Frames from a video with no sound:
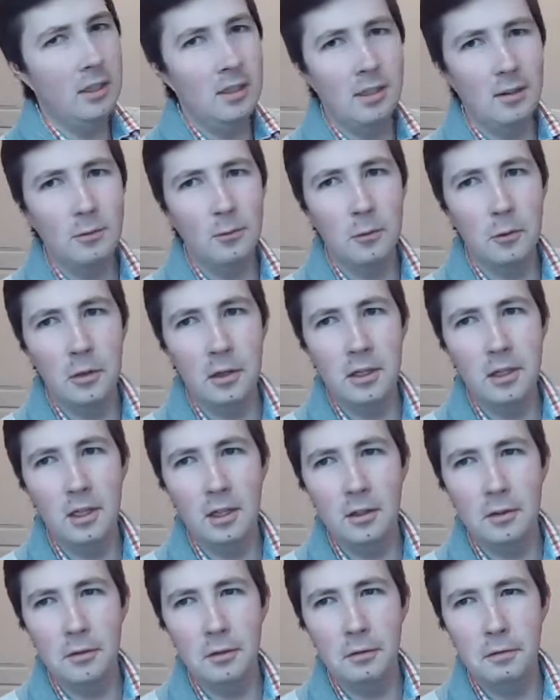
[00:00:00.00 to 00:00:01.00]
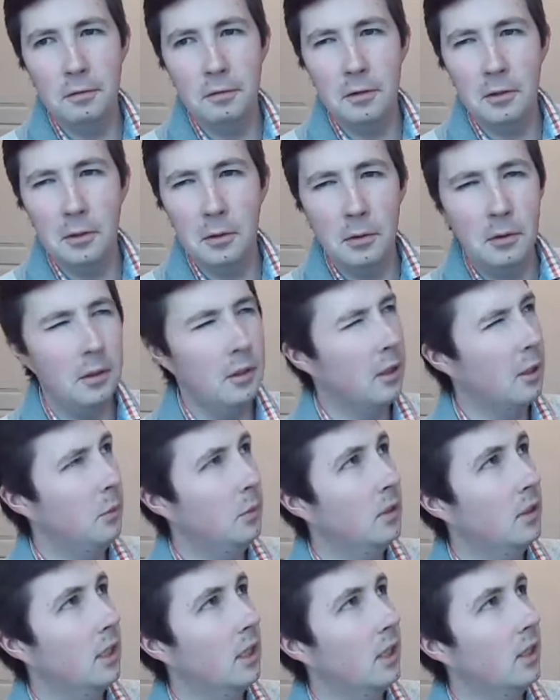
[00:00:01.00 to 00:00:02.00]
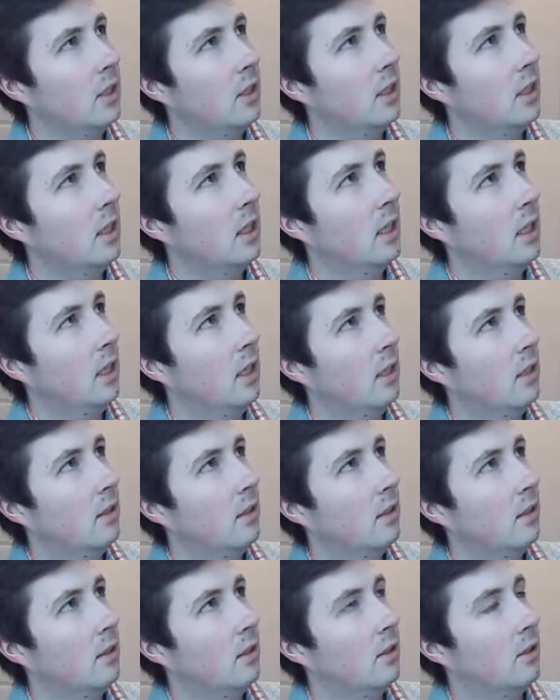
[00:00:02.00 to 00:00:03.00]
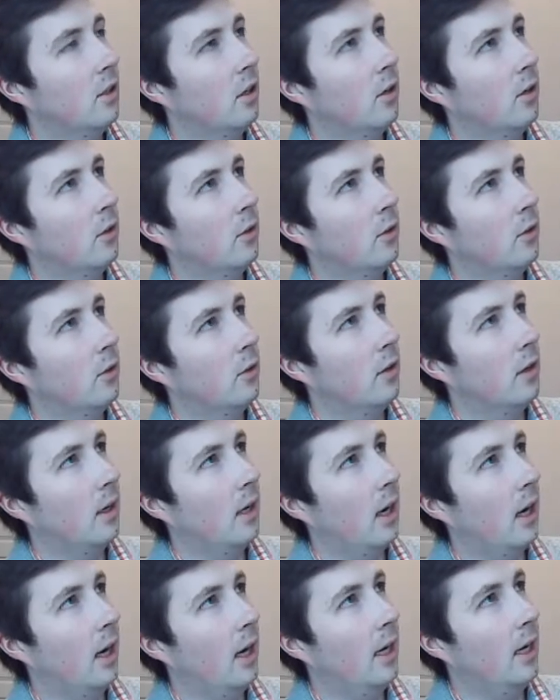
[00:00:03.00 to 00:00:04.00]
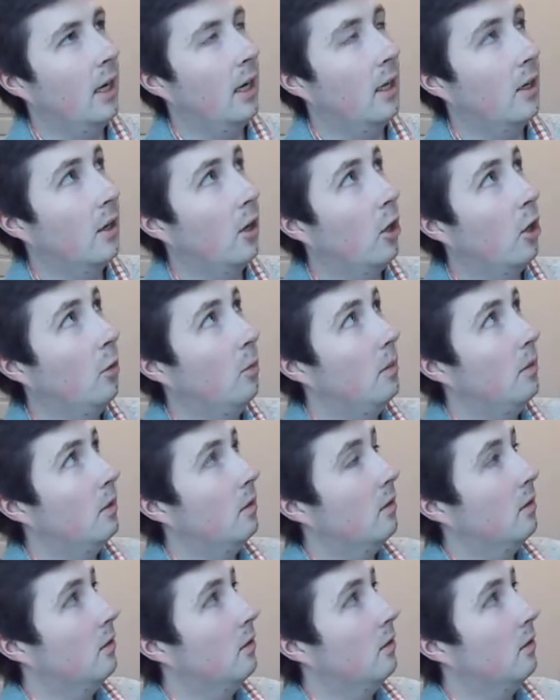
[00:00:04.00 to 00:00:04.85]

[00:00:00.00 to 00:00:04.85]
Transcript: some work on the floor upstairs, so I had hoped